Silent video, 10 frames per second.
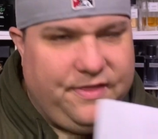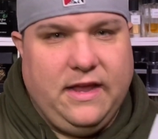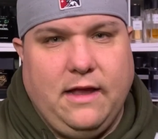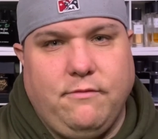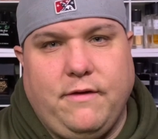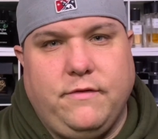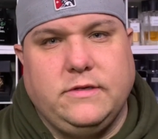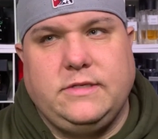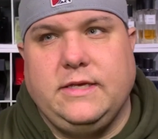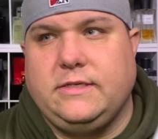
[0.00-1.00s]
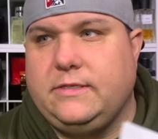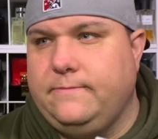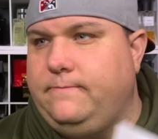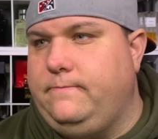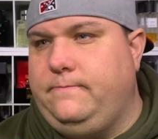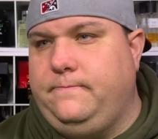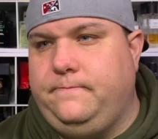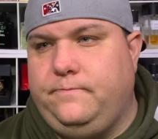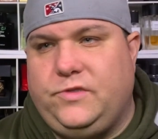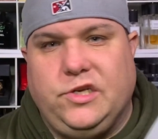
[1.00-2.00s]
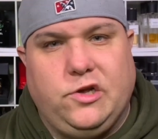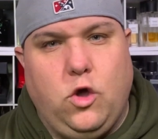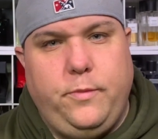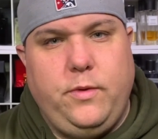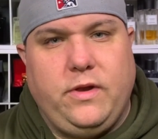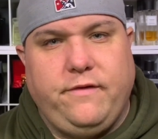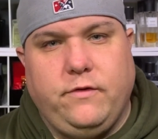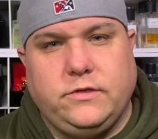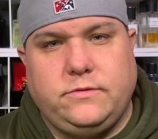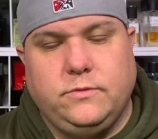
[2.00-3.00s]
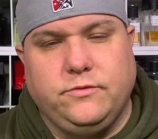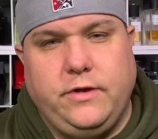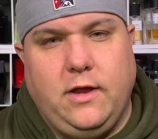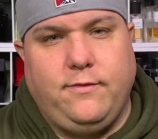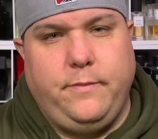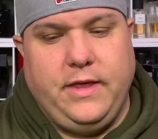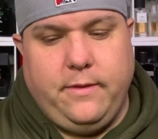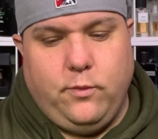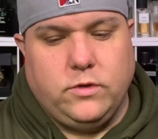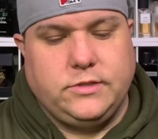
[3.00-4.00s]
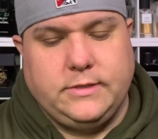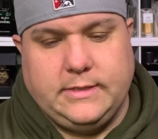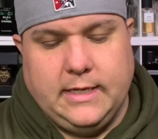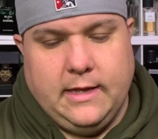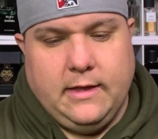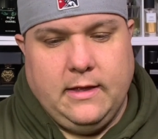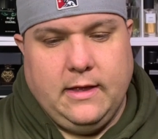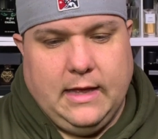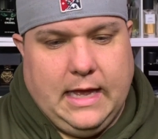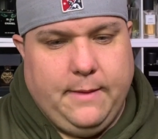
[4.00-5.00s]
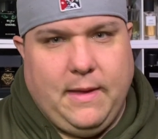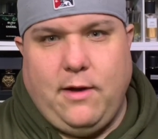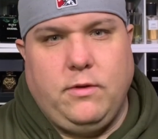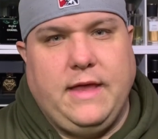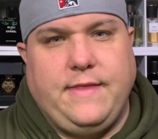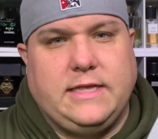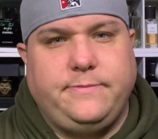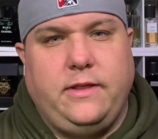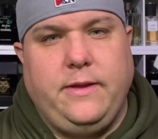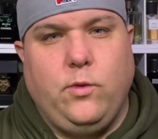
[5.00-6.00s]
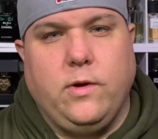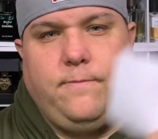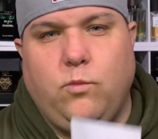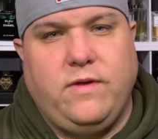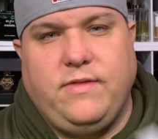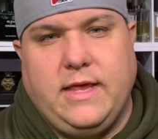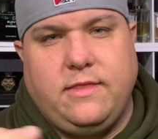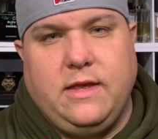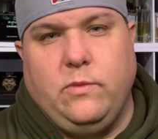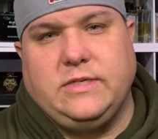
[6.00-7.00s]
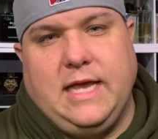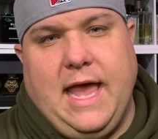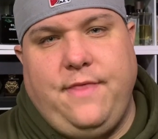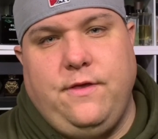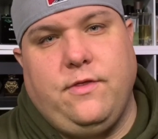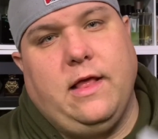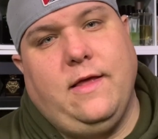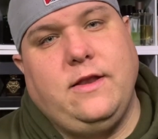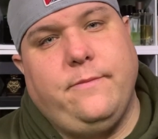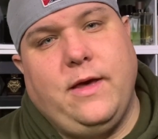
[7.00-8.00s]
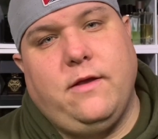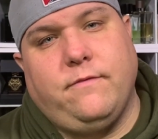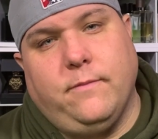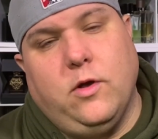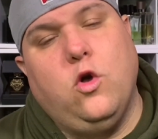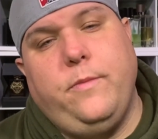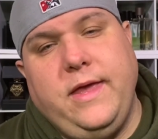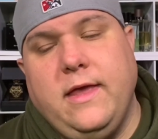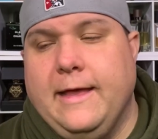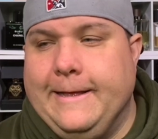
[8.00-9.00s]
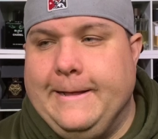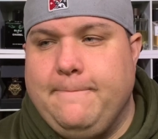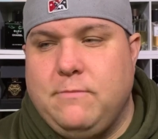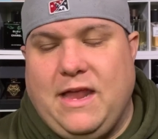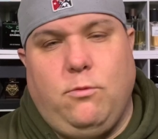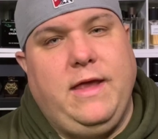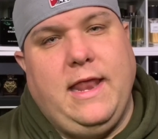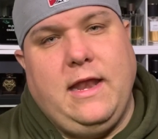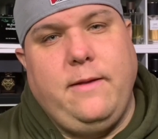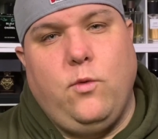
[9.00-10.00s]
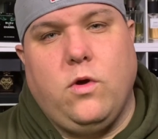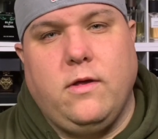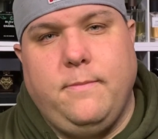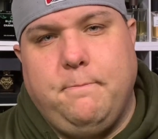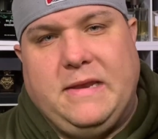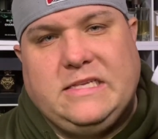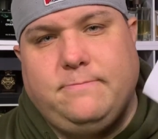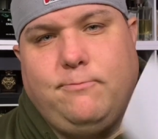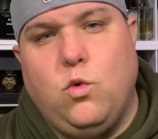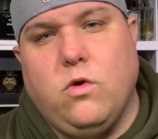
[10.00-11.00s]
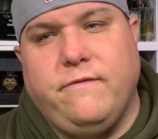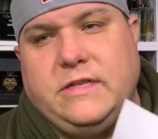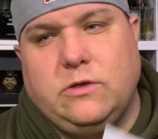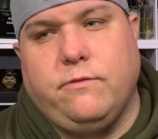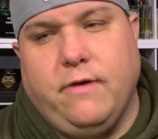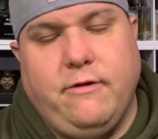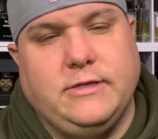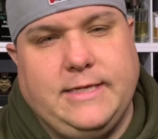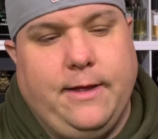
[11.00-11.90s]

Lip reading: I referenced this to Kobe when I first was reading off the beginning portions. I don't get that smell anymore. Whatever that thing was I had in there that I liked about it from Kobe, I don't get it anymore, but it's more of its own fragrance now.